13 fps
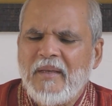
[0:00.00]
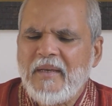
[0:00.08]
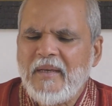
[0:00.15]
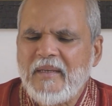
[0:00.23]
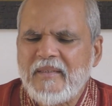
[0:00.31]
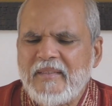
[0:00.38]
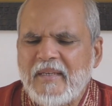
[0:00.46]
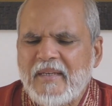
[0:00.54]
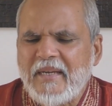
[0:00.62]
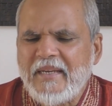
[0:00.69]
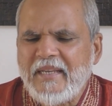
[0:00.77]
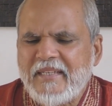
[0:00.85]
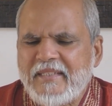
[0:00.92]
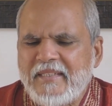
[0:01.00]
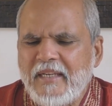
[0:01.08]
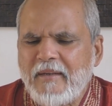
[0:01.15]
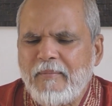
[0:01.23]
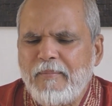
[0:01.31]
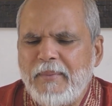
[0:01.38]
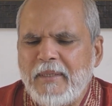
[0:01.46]
is the
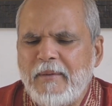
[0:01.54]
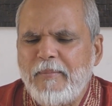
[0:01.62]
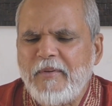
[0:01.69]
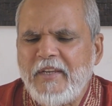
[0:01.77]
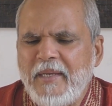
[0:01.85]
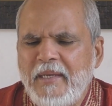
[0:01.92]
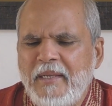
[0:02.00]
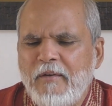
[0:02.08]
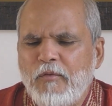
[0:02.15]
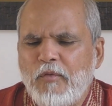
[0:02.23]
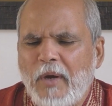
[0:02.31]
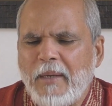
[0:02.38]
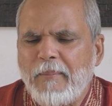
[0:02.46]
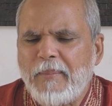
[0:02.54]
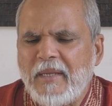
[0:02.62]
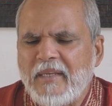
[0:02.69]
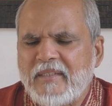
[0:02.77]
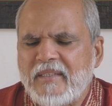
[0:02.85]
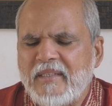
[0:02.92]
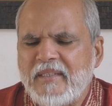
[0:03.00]
connection between
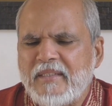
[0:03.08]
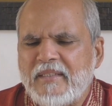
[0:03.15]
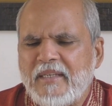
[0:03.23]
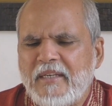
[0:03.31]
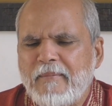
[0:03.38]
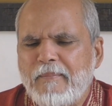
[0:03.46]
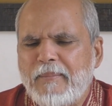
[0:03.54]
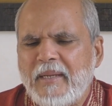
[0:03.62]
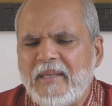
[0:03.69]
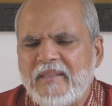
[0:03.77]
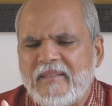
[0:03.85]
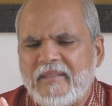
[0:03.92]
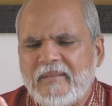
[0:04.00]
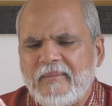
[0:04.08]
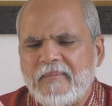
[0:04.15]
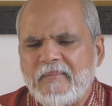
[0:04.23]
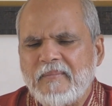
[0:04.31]
vibrations and breath,